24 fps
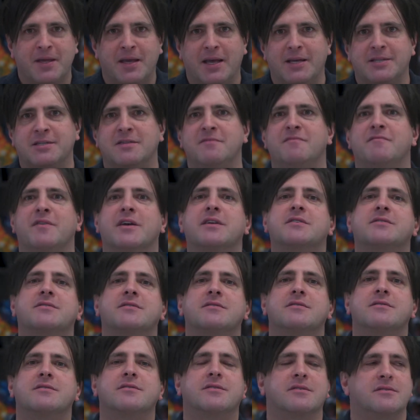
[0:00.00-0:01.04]
as
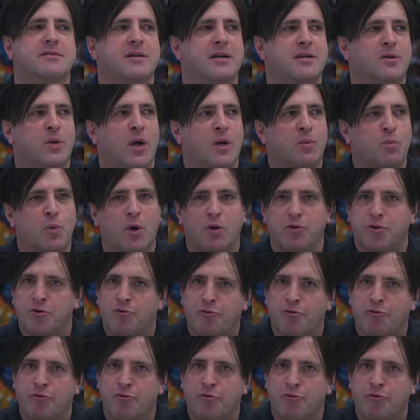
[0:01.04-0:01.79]
investors and wealth